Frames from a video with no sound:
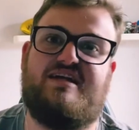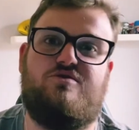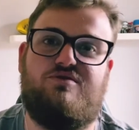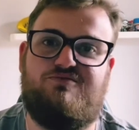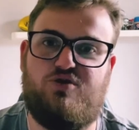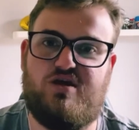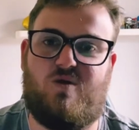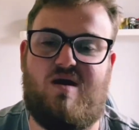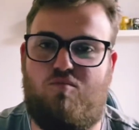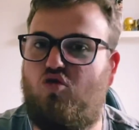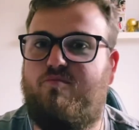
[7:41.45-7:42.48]
Kilda Footy
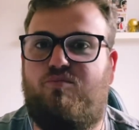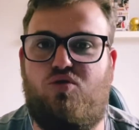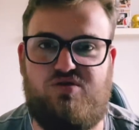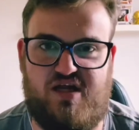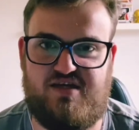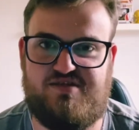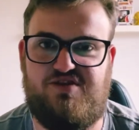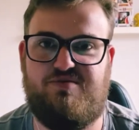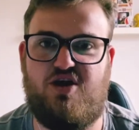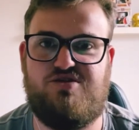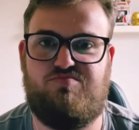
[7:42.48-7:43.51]
Club, more important than our
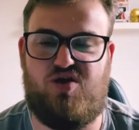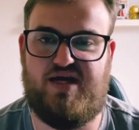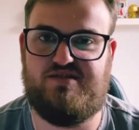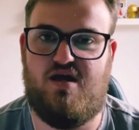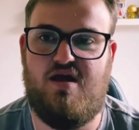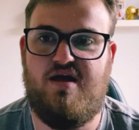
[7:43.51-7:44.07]
Supercoach players,